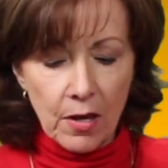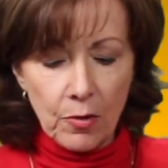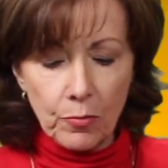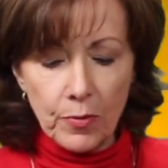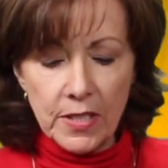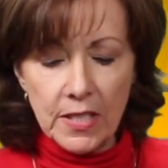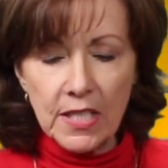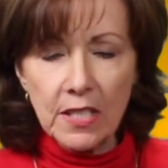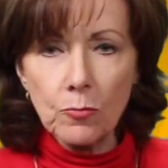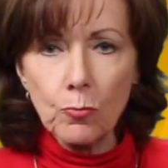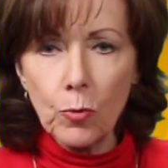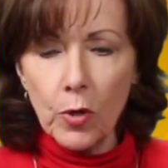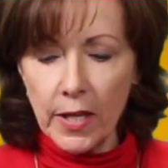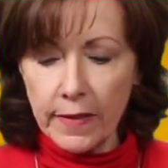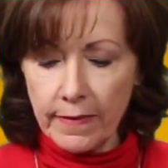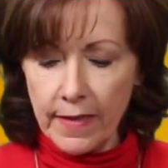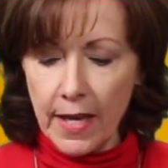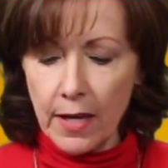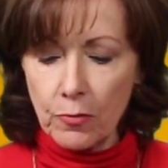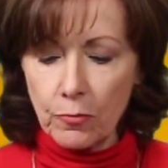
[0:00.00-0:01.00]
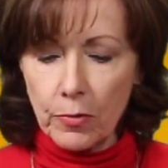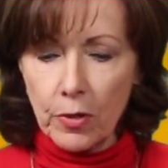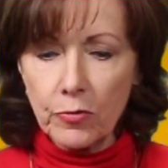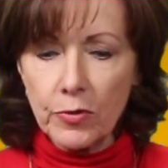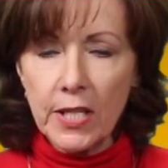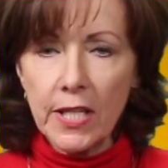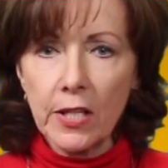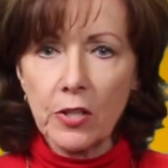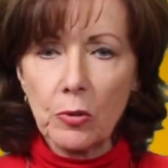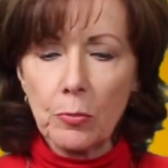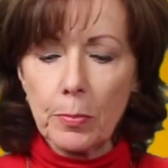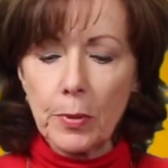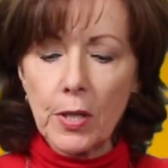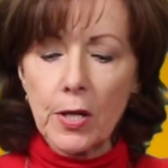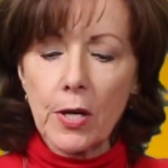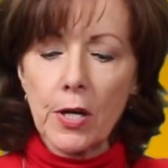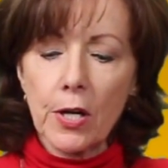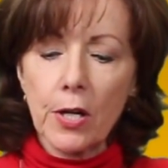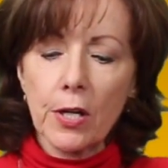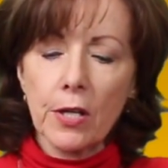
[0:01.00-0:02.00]
we didn't want that rotator
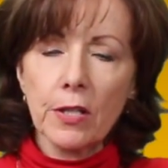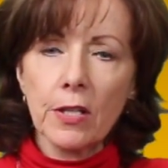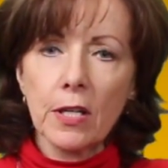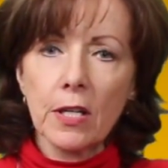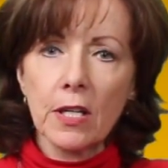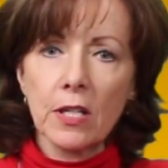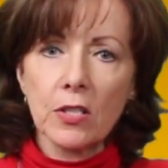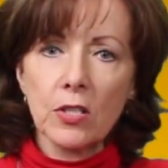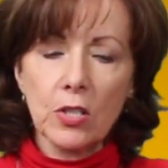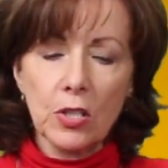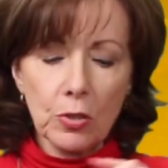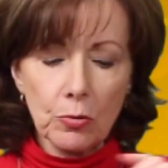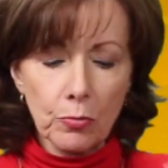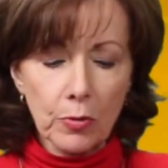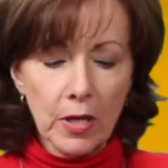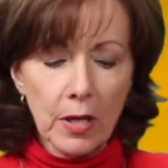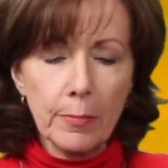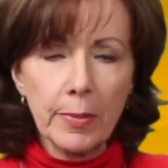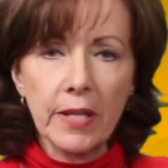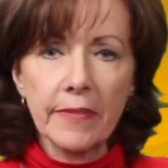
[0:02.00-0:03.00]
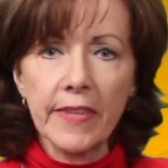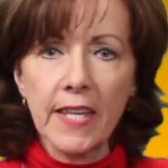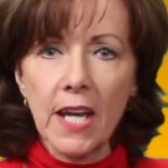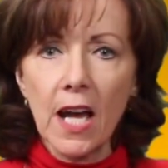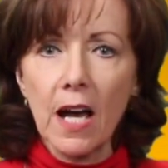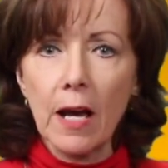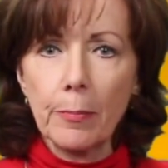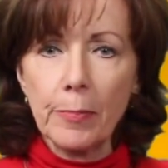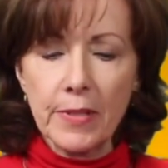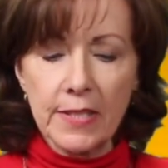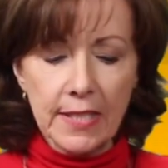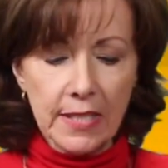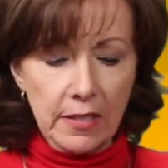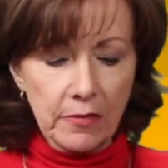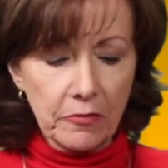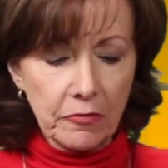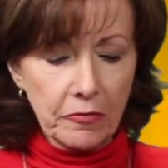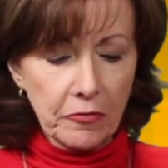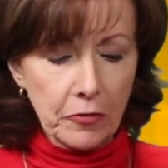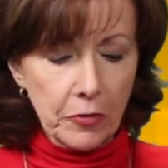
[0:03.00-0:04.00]
bar to rub on the
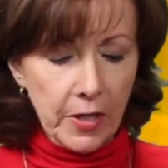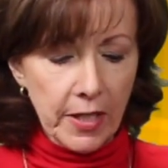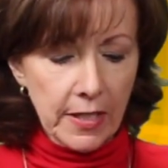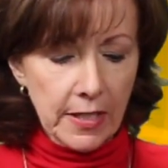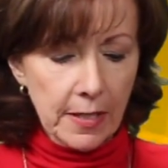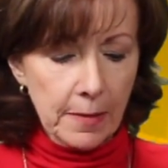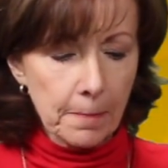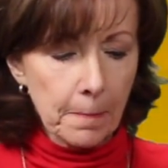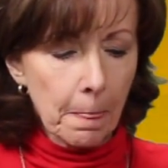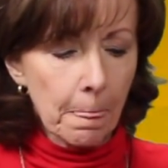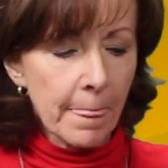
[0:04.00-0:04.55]
opposite foot.